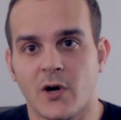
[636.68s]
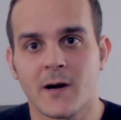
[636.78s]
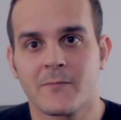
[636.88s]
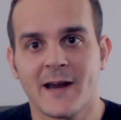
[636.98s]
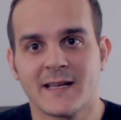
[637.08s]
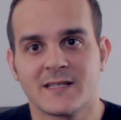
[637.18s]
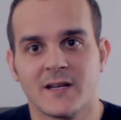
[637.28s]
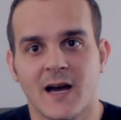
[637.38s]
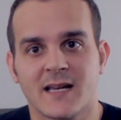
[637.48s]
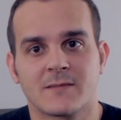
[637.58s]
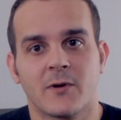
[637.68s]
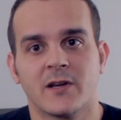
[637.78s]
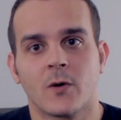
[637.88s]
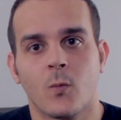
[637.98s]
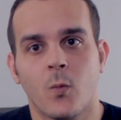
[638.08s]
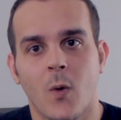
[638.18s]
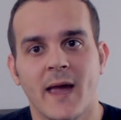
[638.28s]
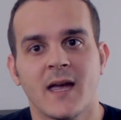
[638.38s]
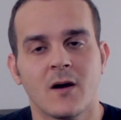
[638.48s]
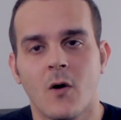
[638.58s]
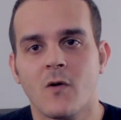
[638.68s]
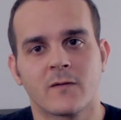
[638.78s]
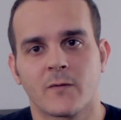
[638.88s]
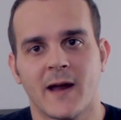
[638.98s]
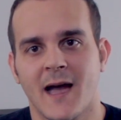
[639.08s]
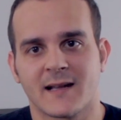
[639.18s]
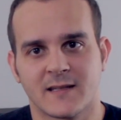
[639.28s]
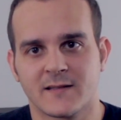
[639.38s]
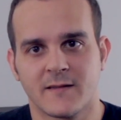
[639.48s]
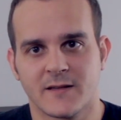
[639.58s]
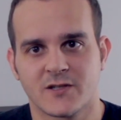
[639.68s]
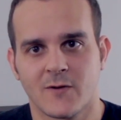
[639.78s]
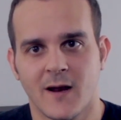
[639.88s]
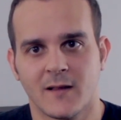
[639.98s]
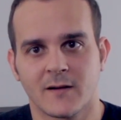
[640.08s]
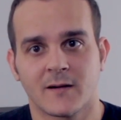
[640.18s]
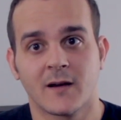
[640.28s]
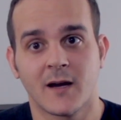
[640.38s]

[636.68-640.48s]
Sorry to break it to you guys, but you're way overreacting to this trailer.